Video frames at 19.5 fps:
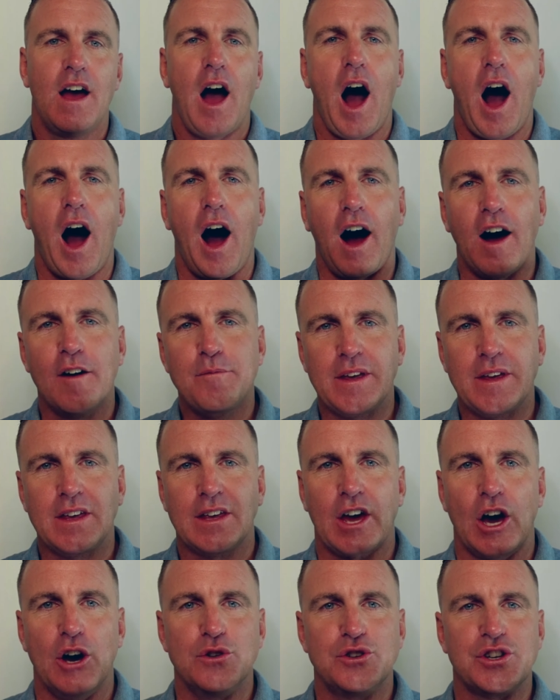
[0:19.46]
I've been
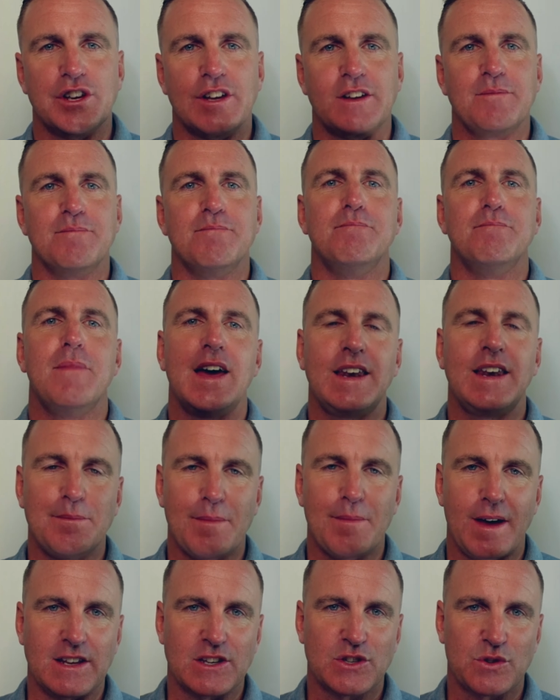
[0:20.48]
coaching
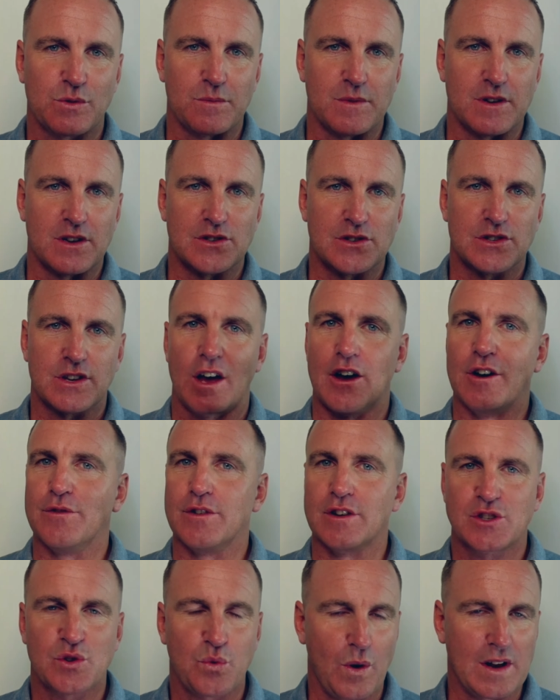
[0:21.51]
many swimmers over
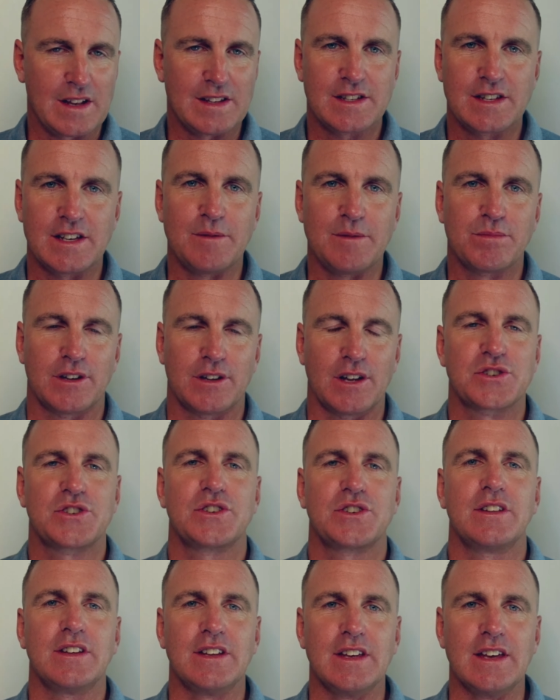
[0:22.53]
20 plus
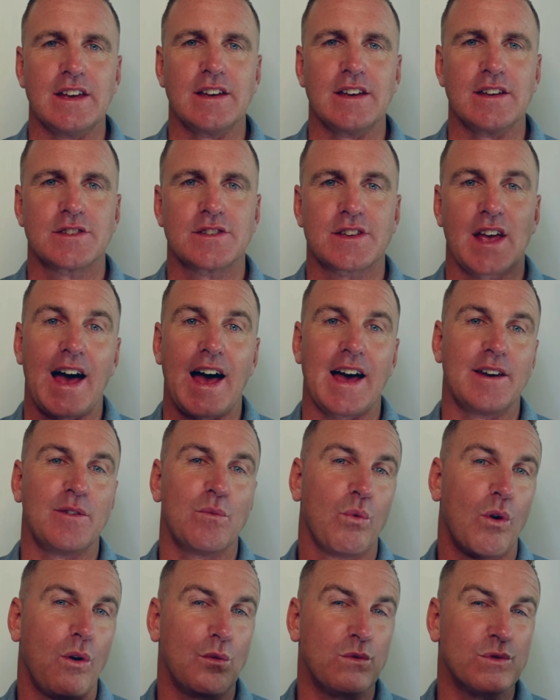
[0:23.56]
years, and
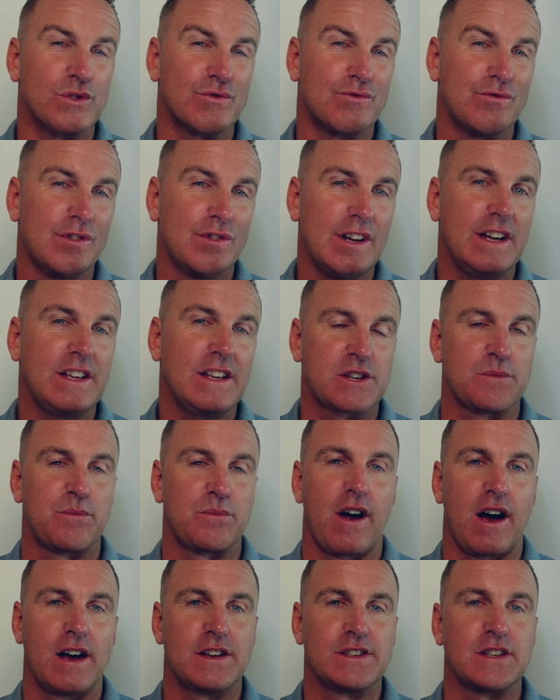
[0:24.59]
what was really
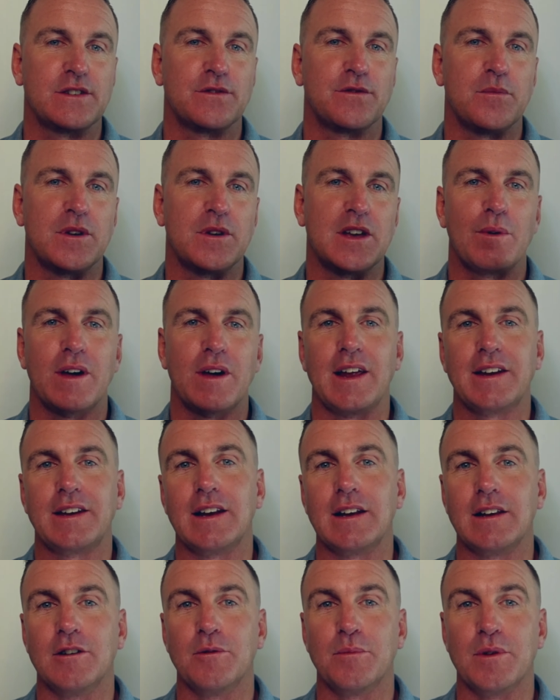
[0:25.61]
surprising for me when I did a
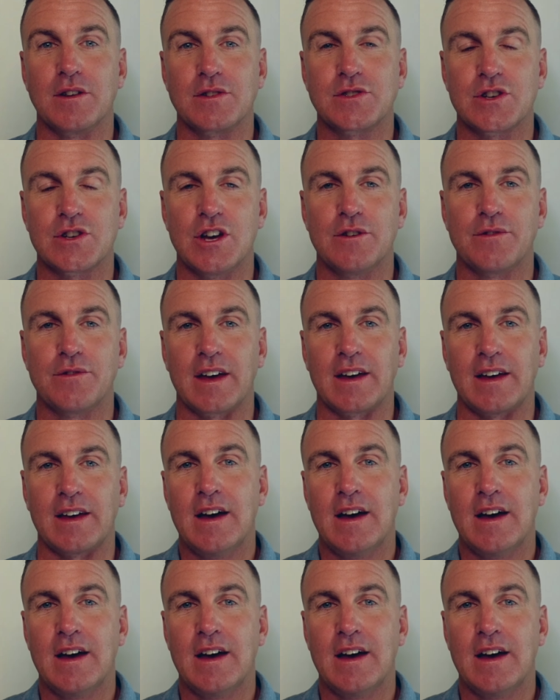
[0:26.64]
little bit of survey